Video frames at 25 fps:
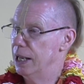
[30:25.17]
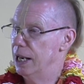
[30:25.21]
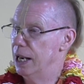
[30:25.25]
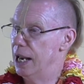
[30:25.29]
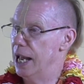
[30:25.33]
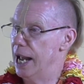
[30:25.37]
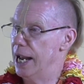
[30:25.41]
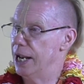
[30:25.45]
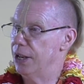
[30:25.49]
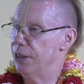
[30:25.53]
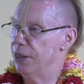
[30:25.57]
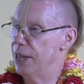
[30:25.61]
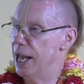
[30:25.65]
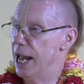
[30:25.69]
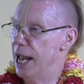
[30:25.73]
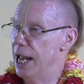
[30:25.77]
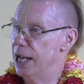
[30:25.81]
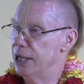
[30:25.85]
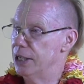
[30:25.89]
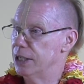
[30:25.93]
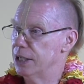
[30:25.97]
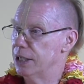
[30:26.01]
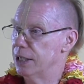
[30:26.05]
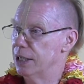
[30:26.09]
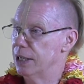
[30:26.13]
like
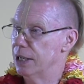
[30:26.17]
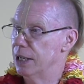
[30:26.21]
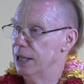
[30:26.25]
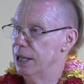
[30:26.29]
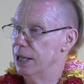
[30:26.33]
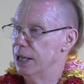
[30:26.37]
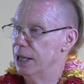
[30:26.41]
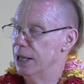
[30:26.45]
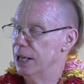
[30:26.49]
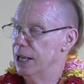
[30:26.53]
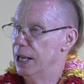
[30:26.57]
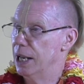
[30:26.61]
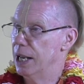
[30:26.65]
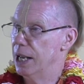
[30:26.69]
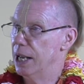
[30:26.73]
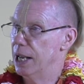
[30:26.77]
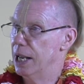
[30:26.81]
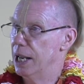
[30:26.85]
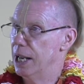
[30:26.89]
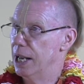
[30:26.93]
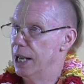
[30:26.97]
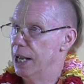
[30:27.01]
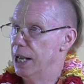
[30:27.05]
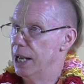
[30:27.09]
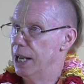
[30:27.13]
that.
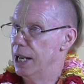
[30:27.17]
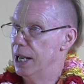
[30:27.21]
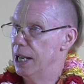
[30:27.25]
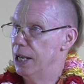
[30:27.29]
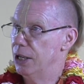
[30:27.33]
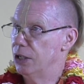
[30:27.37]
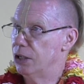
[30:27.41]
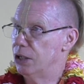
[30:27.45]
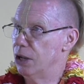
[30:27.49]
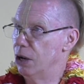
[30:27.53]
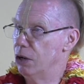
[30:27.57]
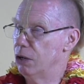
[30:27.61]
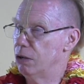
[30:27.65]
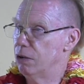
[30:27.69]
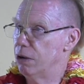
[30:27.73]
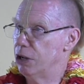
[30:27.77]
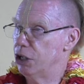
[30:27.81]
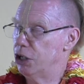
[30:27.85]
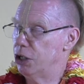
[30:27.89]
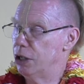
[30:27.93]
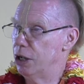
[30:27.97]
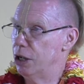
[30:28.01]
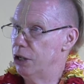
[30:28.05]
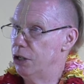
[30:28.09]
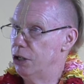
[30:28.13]
So
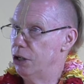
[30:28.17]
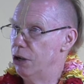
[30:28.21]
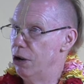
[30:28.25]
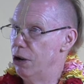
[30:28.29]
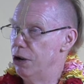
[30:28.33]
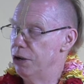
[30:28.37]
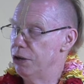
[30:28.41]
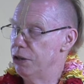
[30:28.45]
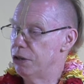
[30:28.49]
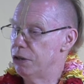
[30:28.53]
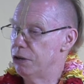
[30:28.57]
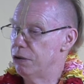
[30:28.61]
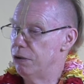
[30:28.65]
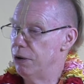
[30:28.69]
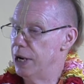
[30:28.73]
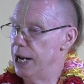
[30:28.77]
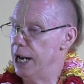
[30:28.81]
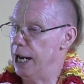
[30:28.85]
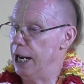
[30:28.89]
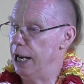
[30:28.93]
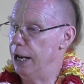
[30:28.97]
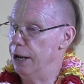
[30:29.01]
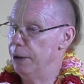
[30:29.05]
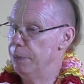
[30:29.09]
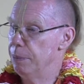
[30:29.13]
Krishna turned 3.